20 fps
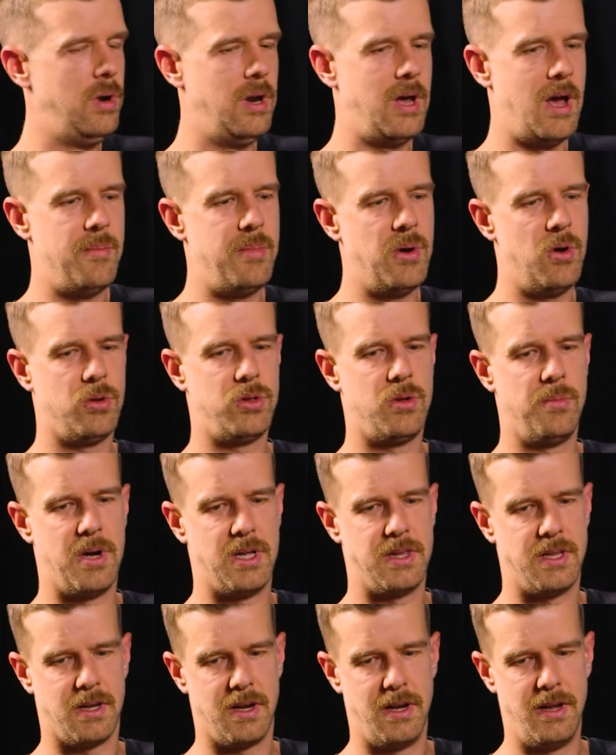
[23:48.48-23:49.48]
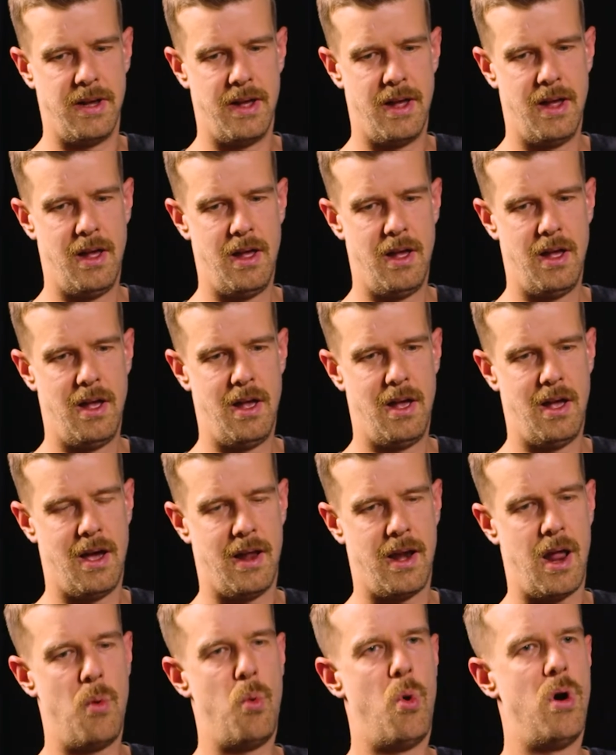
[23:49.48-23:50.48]
happen automatically.
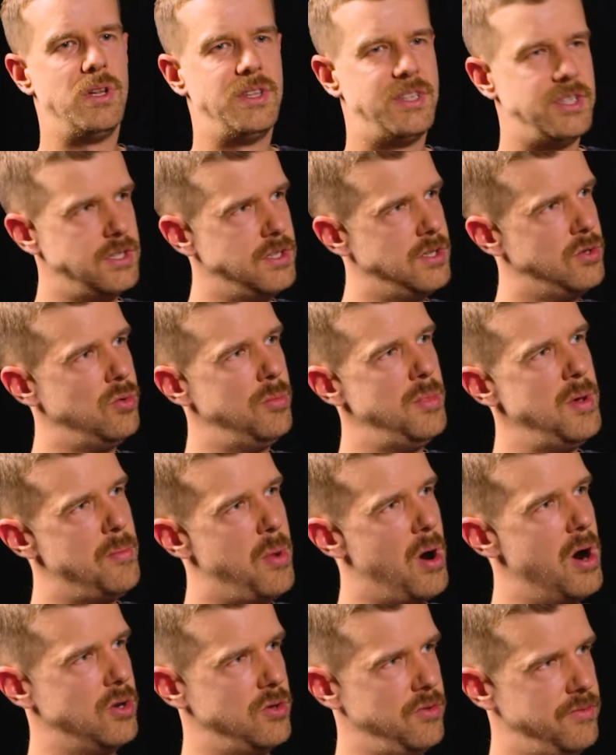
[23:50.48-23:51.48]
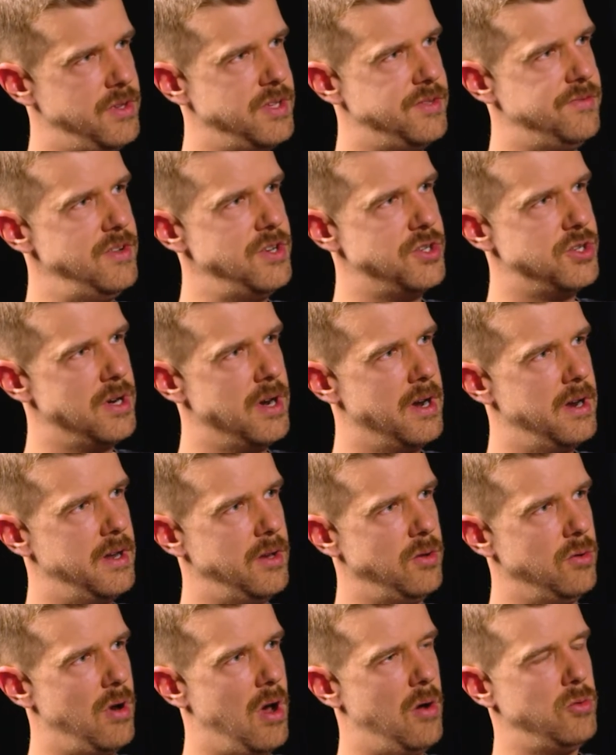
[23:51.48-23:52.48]
And I wanted to be part of this vision,
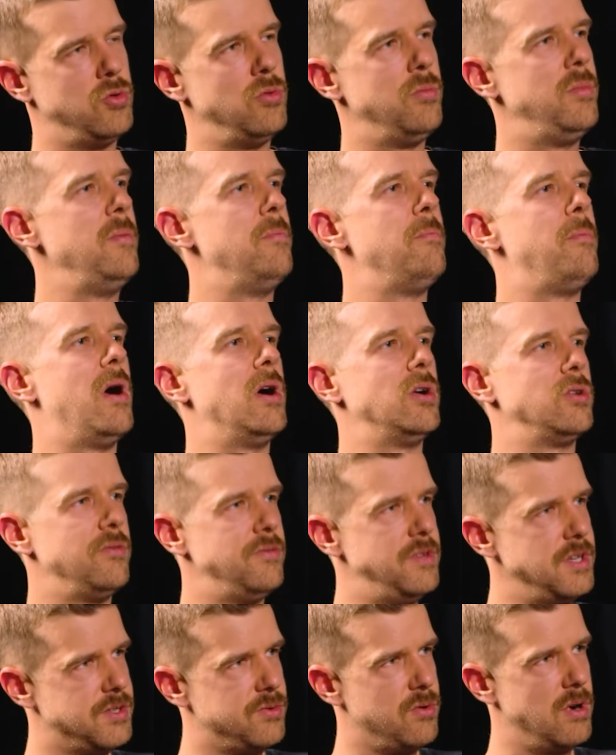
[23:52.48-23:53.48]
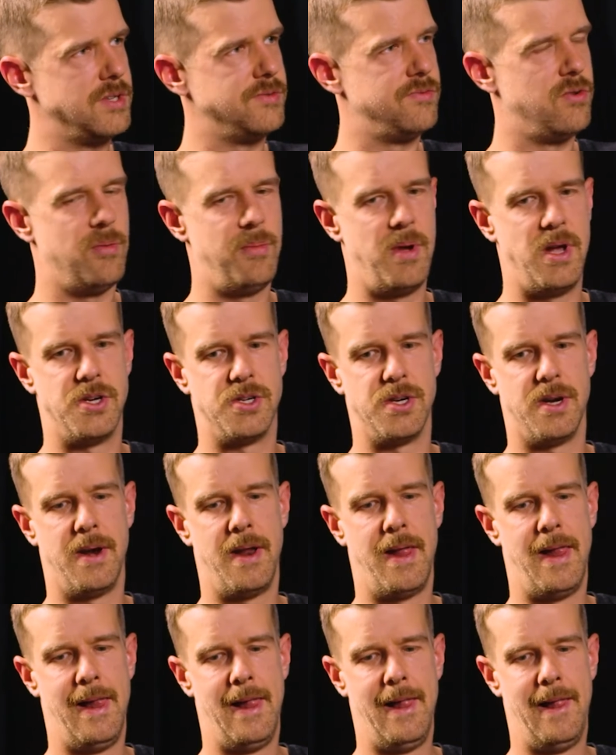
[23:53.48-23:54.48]
you know, to be part of this transformation.
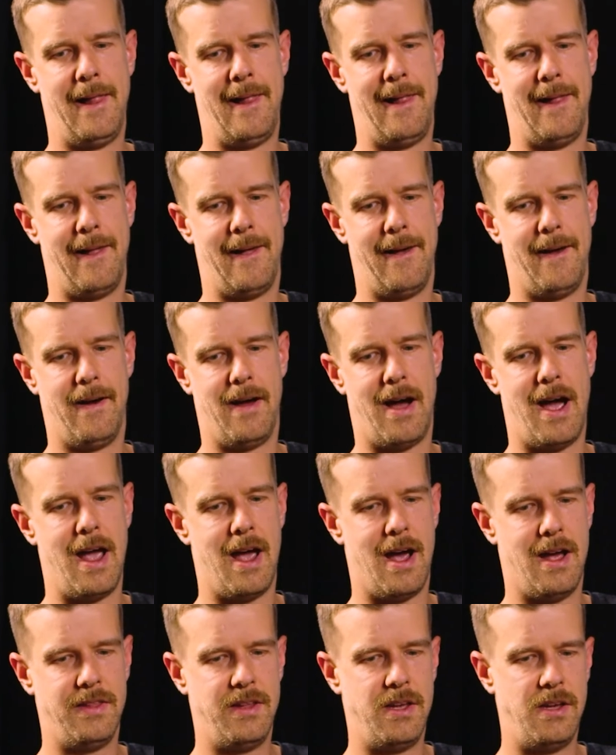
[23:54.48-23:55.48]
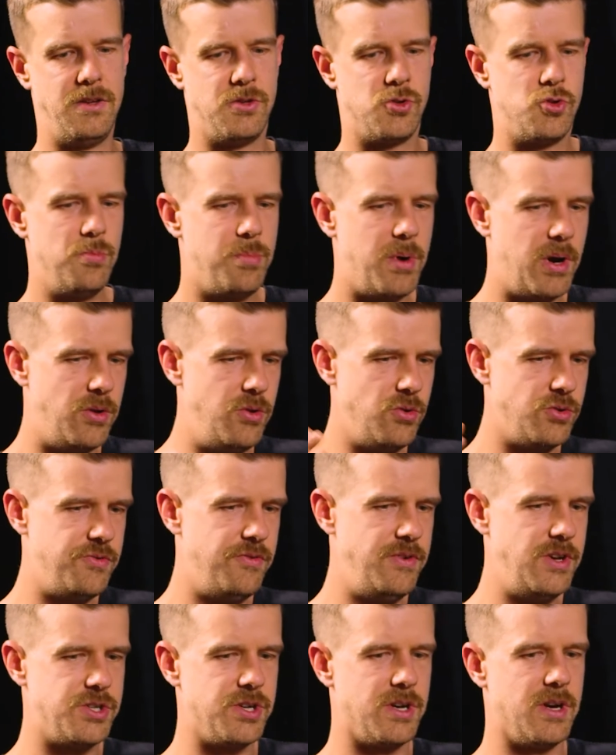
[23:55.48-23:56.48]
I had a super huge
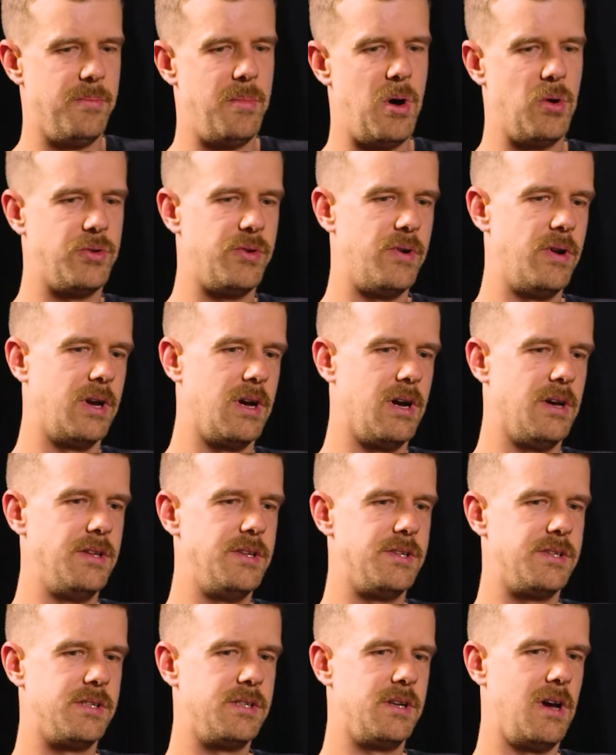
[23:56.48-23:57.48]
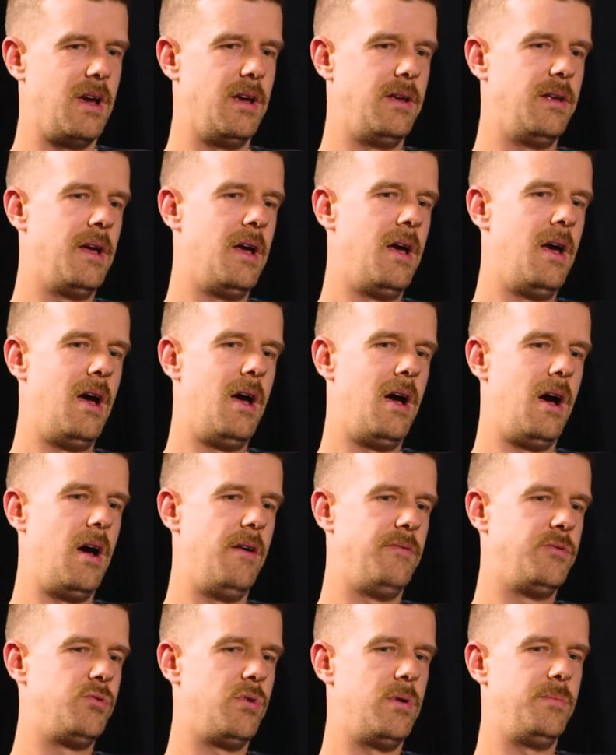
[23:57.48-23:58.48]
vision about Trencadis.
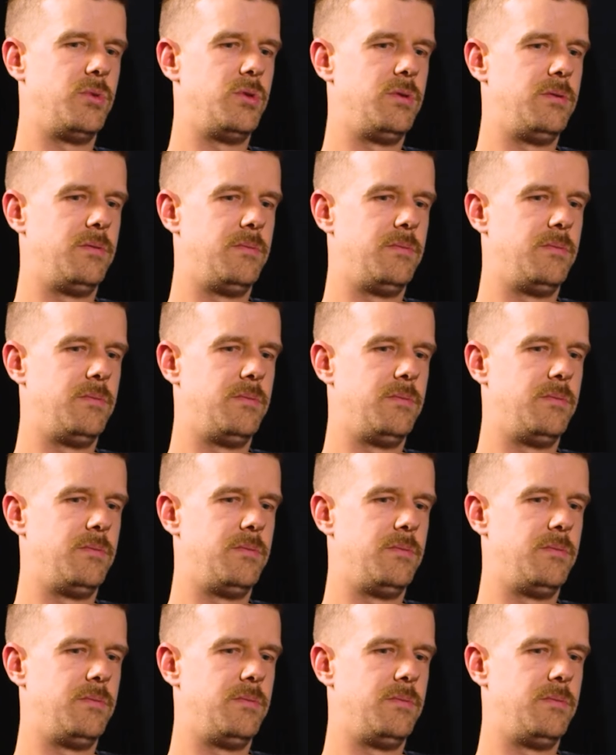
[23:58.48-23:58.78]
I've dreamt